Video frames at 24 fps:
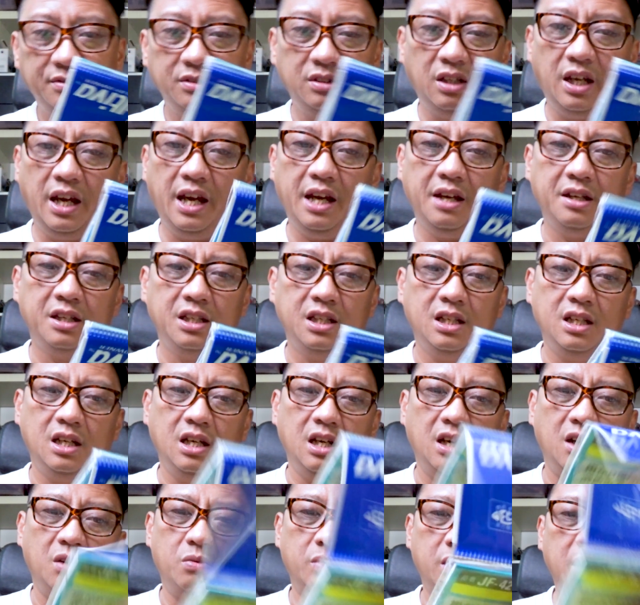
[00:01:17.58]
Okay,
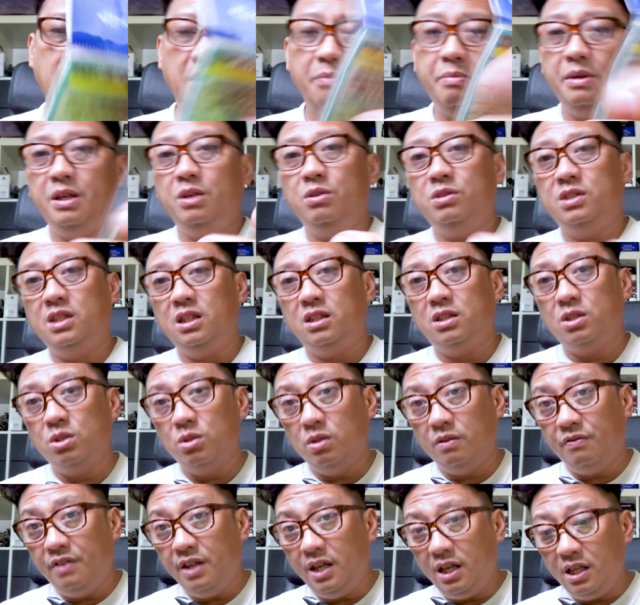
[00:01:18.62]
we're going to be using 2
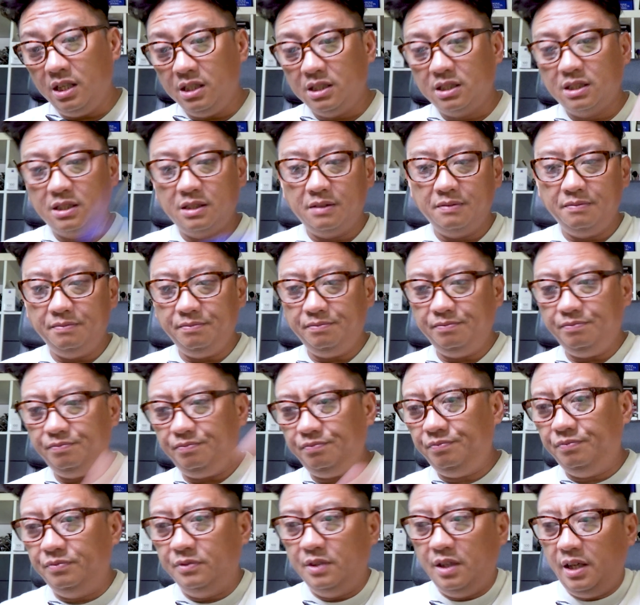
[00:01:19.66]
of these.
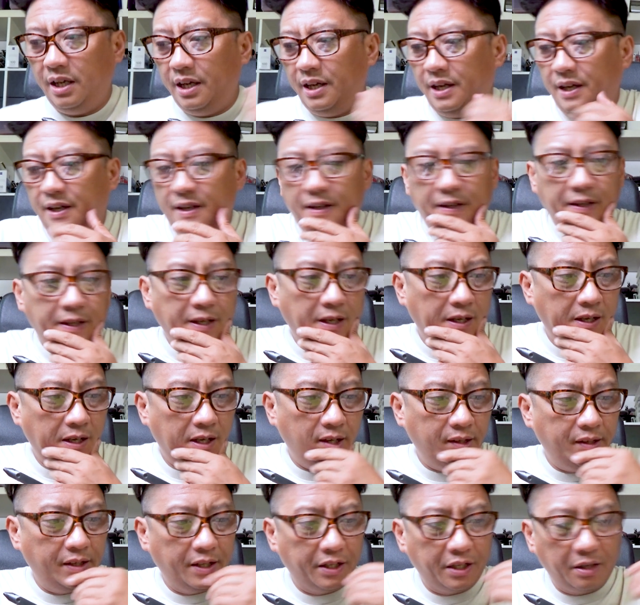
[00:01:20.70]
And
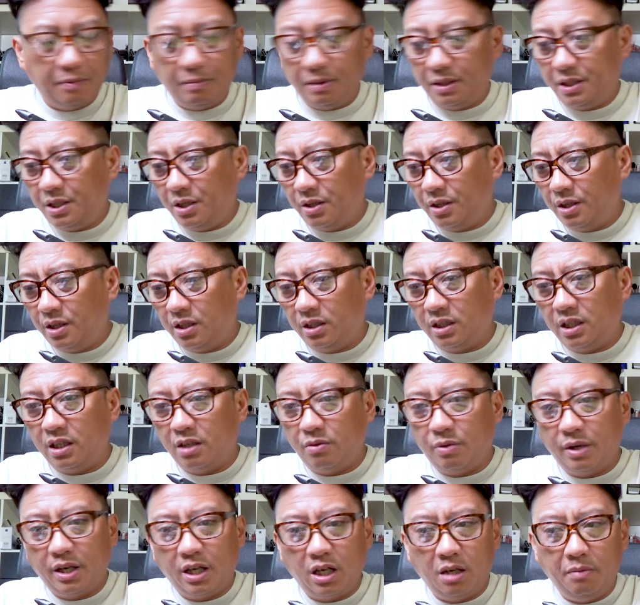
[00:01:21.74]
another material that
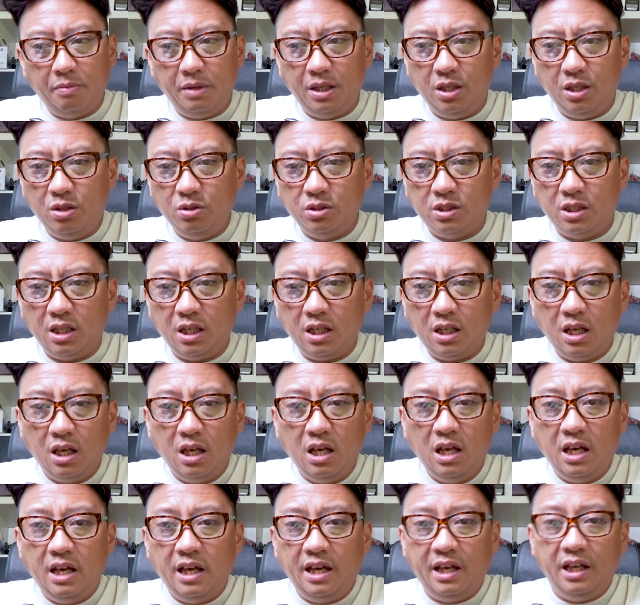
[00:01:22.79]
we're going to be using
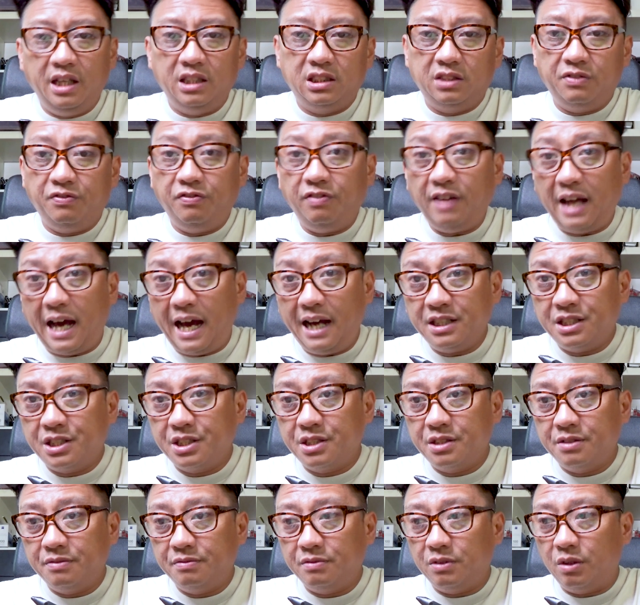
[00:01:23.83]
is flash.
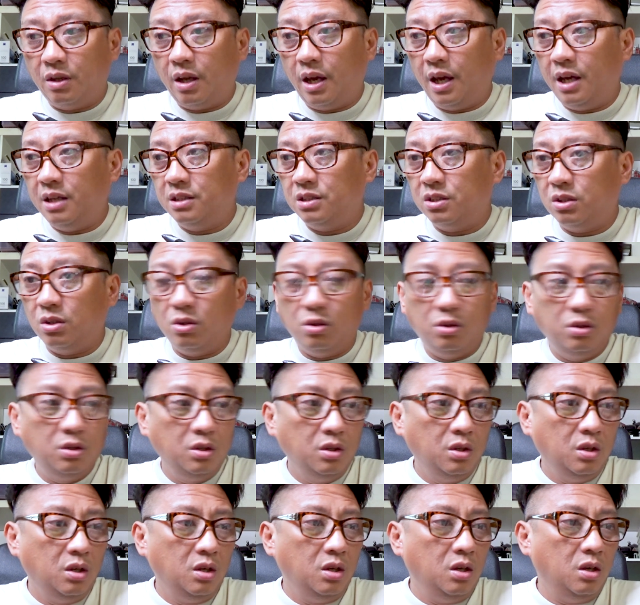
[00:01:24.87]
Okay, so
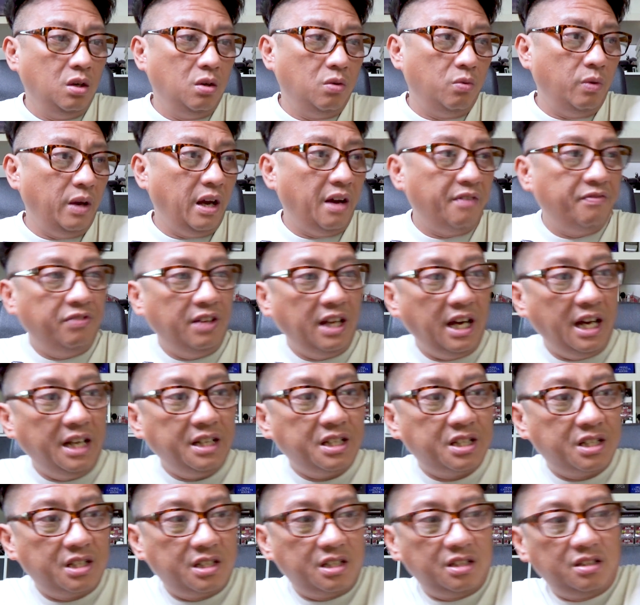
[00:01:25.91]
we have
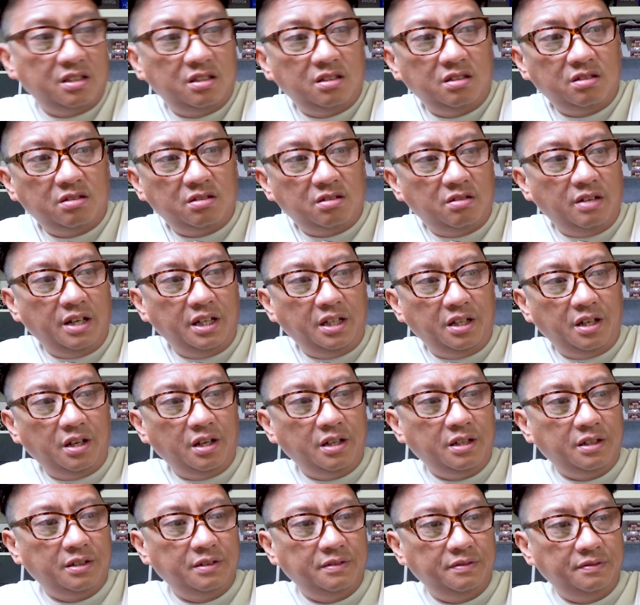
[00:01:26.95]
flash right here.
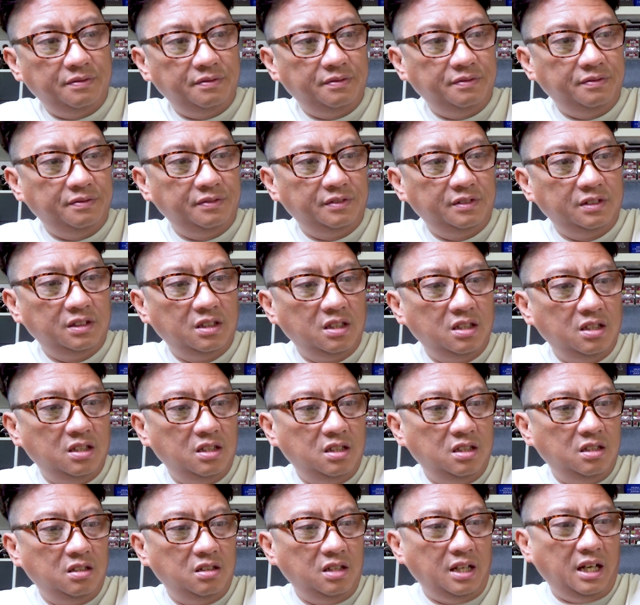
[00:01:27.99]

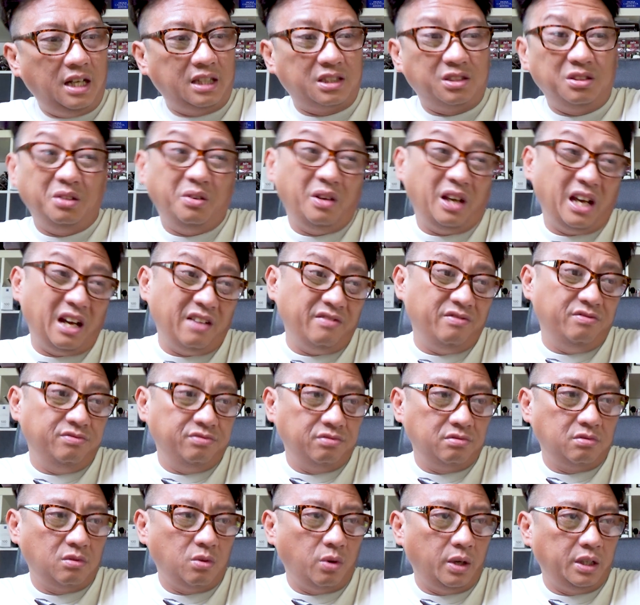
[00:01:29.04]
Actually, we have
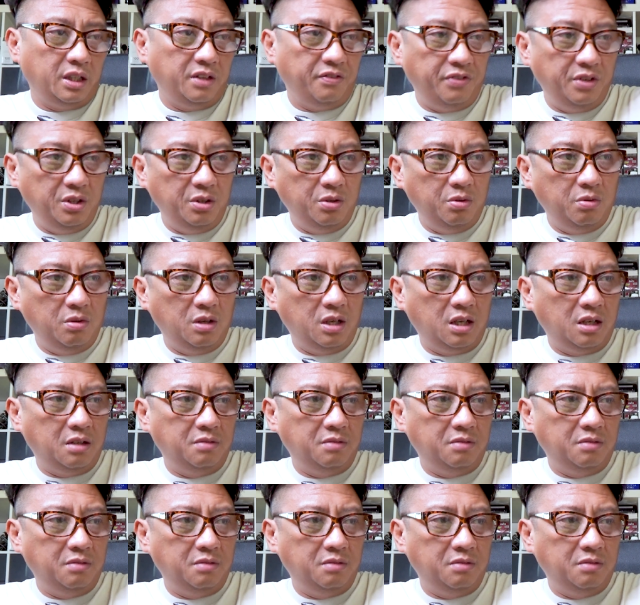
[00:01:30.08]
quite a few